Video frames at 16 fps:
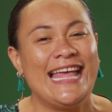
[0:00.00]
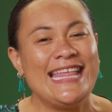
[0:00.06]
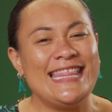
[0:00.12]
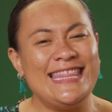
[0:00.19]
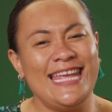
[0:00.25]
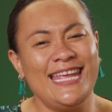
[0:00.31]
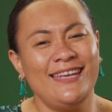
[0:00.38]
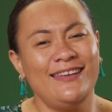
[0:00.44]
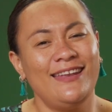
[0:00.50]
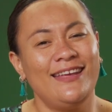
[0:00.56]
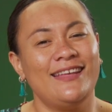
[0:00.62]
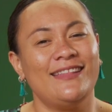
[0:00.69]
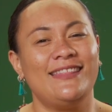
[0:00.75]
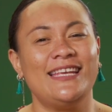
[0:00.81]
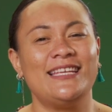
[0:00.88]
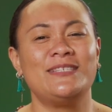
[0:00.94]
Then
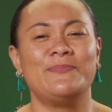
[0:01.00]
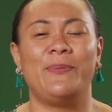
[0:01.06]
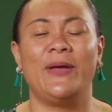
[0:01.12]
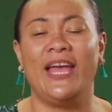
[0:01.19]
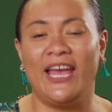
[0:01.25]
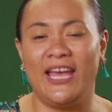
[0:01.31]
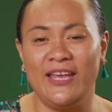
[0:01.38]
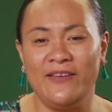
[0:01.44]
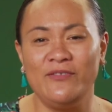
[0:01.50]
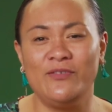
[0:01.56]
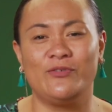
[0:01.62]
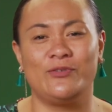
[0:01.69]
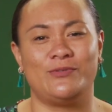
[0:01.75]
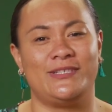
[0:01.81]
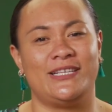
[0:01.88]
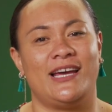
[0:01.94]
there's
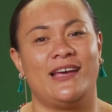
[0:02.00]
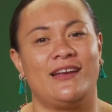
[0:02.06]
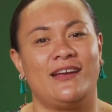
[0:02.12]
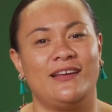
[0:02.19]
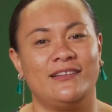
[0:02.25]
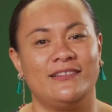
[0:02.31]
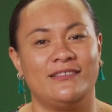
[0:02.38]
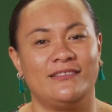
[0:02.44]
behavioral data.